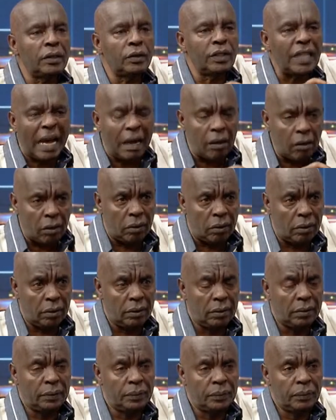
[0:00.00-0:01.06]
tackle
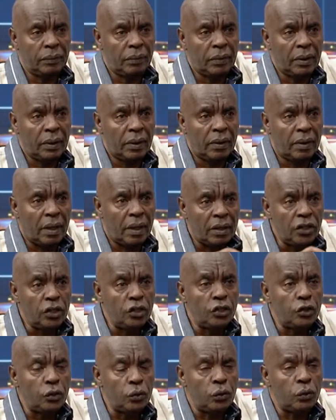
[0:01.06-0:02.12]
the
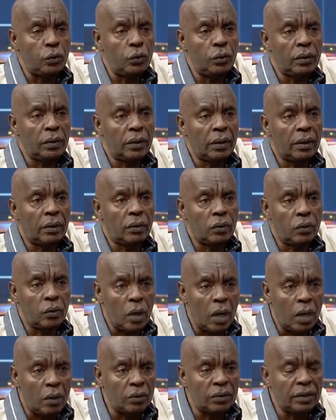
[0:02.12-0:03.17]
issue uh,
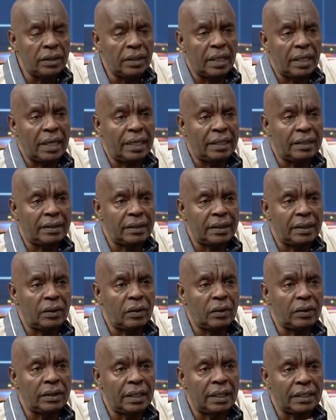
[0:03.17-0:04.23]
throughout the country, not
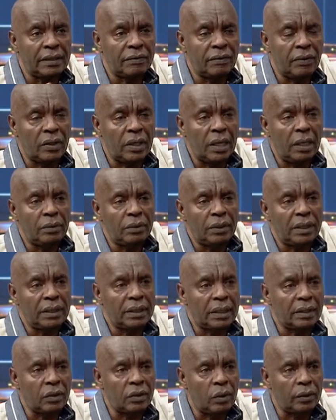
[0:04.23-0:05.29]
okay. just for counties. Okay,
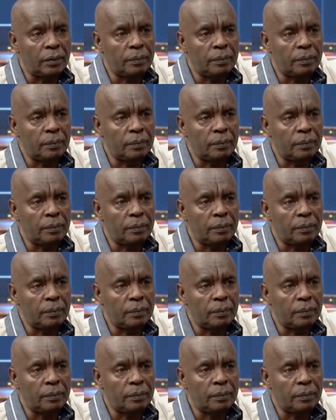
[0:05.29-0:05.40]
explain